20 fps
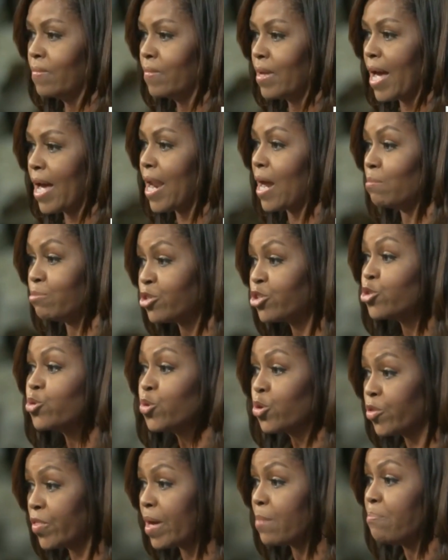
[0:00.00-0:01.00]
And I'm
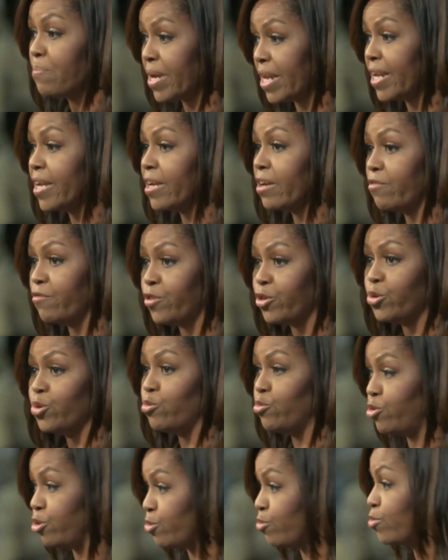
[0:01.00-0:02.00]
sure that many of
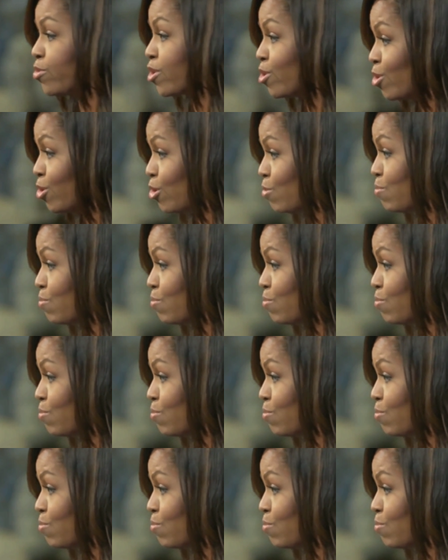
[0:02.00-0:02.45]
you do too,